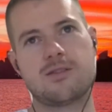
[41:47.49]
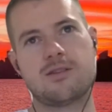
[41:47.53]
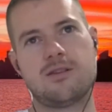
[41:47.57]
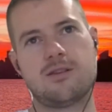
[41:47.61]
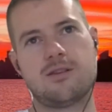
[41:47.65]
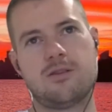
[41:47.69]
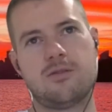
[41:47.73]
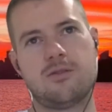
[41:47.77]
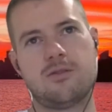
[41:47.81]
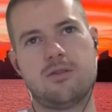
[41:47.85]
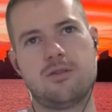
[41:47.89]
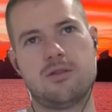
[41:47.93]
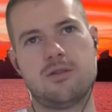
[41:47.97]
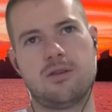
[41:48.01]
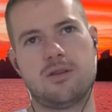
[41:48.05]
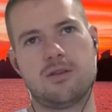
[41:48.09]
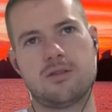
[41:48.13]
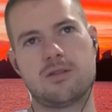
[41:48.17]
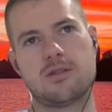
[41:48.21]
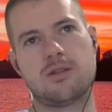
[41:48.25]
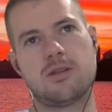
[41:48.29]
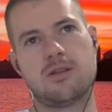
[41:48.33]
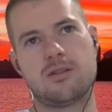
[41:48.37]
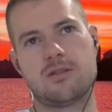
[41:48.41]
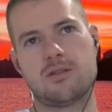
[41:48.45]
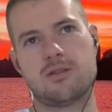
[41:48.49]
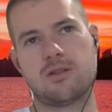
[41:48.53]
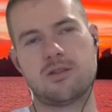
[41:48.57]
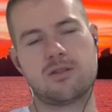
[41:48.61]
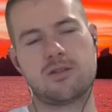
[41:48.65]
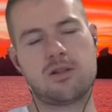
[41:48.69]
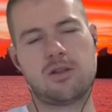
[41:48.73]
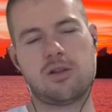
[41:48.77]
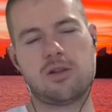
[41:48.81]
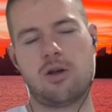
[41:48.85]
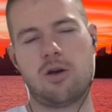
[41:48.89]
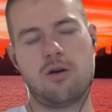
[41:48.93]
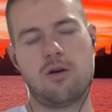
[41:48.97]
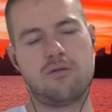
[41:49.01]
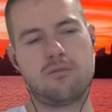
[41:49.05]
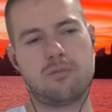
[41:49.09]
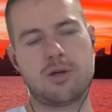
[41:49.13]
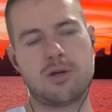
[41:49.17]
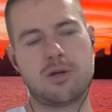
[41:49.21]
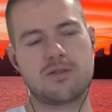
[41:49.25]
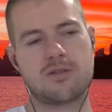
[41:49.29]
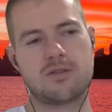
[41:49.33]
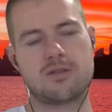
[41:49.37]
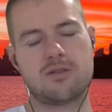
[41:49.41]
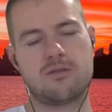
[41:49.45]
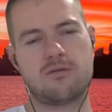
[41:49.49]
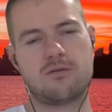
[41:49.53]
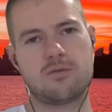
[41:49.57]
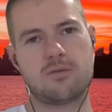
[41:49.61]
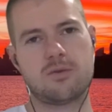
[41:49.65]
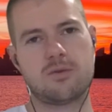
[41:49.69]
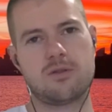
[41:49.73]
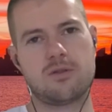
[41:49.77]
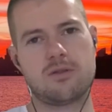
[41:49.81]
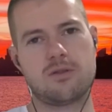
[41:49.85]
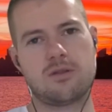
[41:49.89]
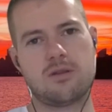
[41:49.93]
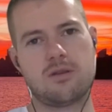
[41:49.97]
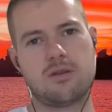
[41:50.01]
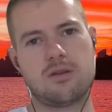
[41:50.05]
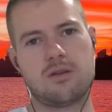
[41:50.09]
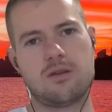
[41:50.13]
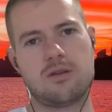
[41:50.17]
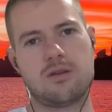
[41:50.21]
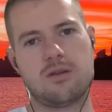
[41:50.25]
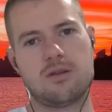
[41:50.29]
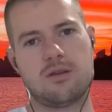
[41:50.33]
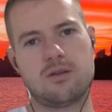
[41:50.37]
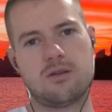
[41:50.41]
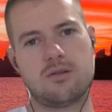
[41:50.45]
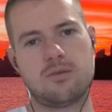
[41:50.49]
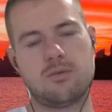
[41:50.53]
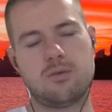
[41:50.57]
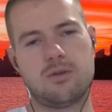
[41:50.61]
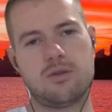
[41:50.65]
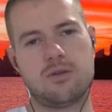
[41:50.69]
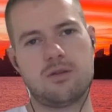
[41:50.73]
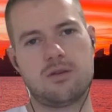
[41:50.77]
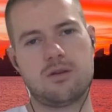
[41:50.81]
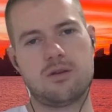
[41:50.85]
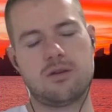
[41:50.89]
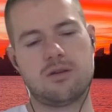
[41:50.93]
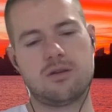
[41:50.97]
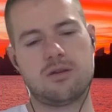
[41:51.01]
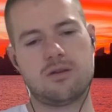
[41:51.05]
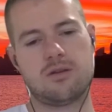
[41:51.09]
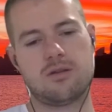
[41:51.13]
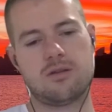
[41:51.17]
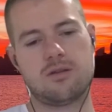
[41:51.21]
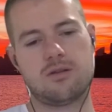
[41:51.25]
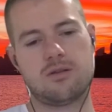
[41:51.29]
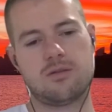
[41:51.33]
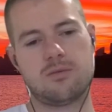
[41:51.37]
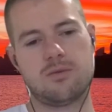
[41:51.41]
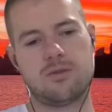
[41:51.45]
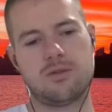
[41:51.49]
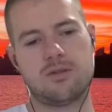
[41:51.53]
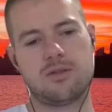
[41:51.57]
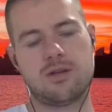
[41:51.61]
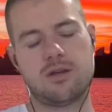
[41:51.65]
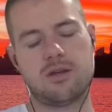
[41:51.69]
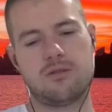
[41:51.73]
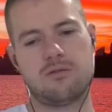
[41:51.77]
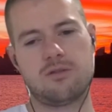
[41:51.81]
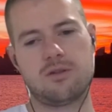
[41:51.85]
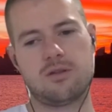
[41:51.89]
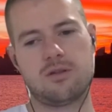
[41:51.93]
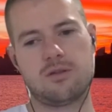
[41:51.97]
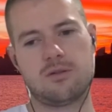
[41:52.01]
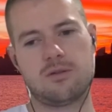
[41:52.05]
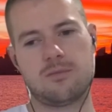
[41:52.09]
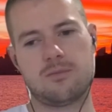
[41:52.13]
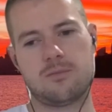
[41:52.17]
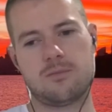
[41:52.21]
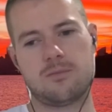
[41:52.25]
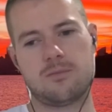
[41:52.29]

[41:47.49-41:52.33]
You know, it's, it's, there's a lot of positives with, with, uh, with the date feeler.